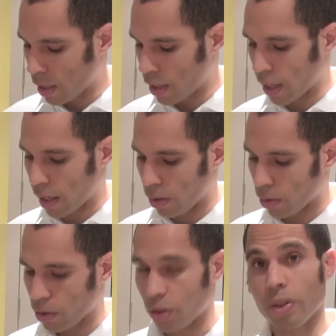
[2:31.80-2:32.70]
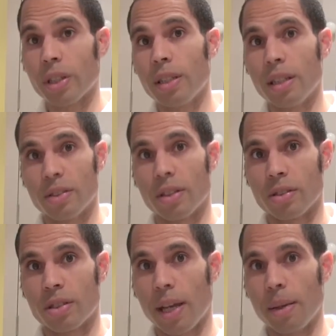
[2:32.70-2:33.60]
Now, urine is the
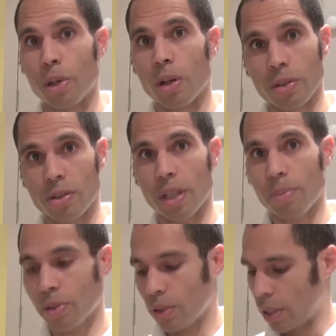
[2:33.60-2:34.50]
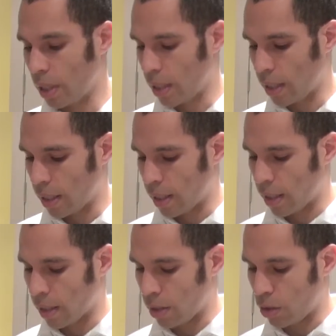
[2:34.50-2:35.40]
same concept.
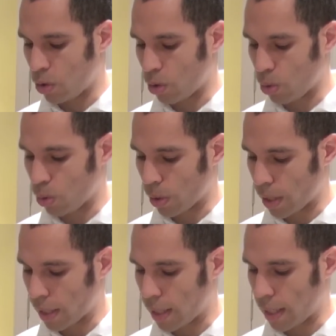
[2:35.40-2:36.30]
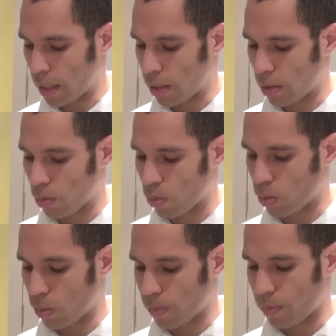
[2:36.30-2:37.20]
You, again,
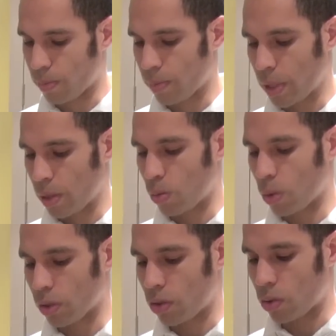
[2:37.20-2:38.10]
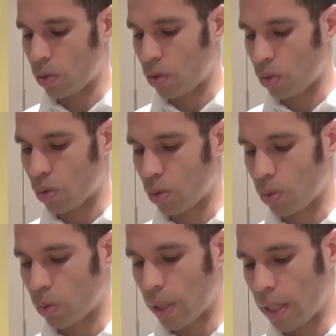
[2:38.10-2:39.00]
want to
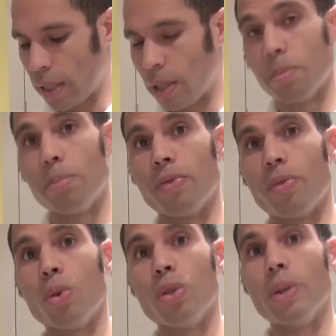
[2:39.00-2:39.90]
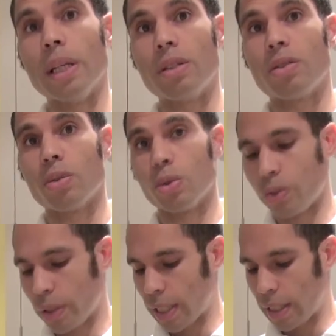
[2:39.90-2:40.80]
do before you eat or
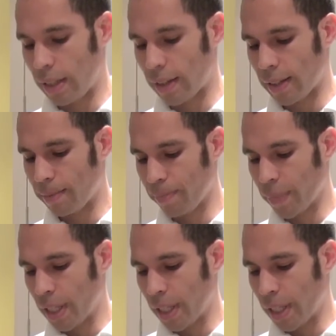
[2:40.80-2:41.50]
drink anything.